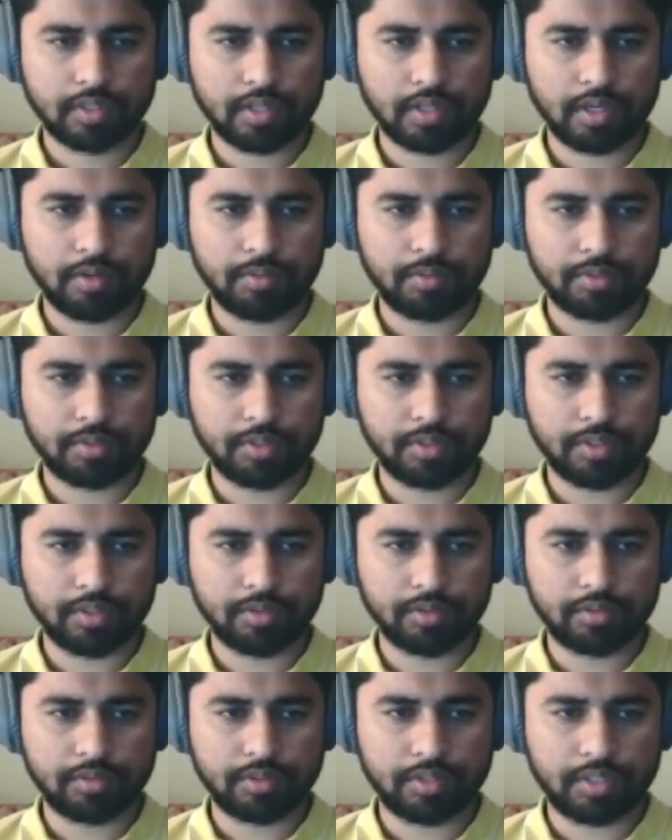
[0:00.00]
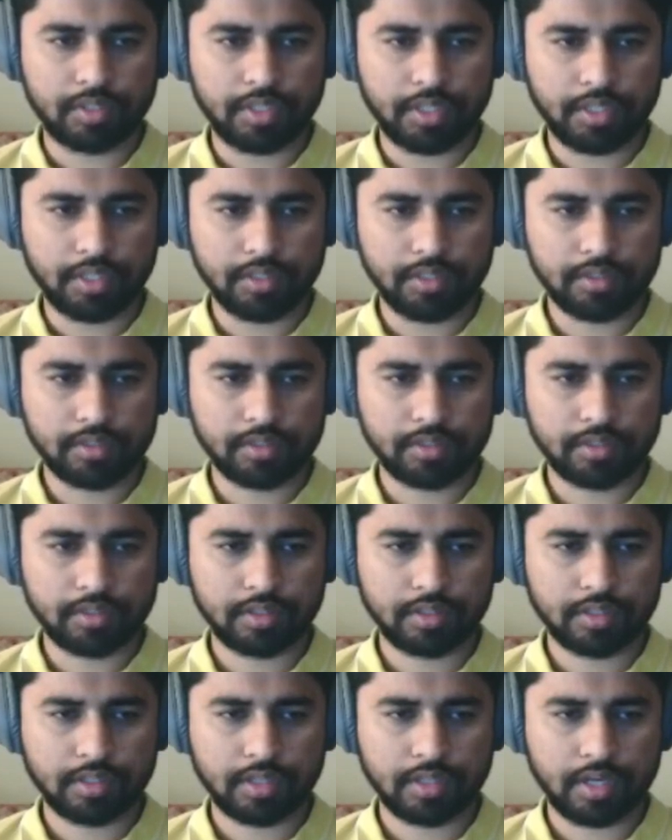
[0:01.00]
I want to use this,
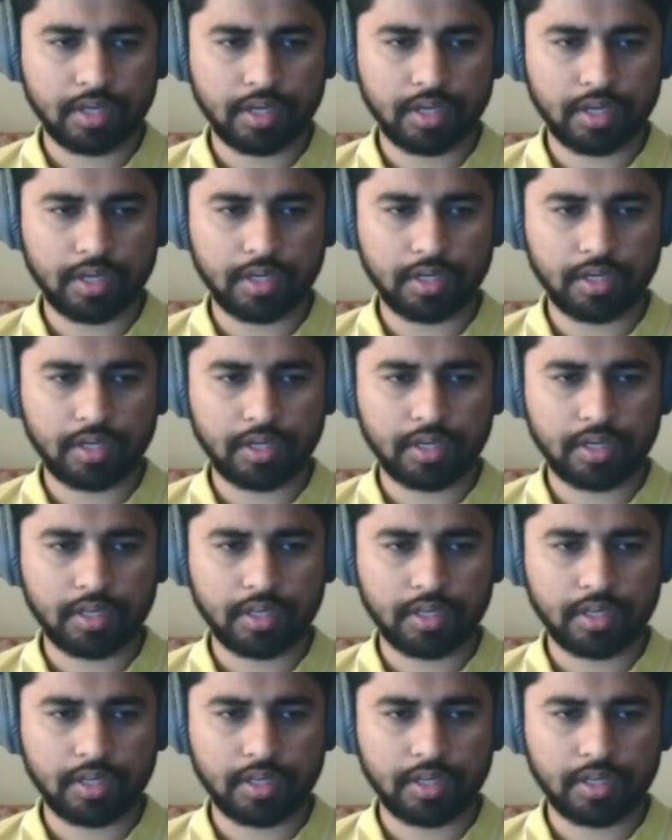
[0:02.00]
and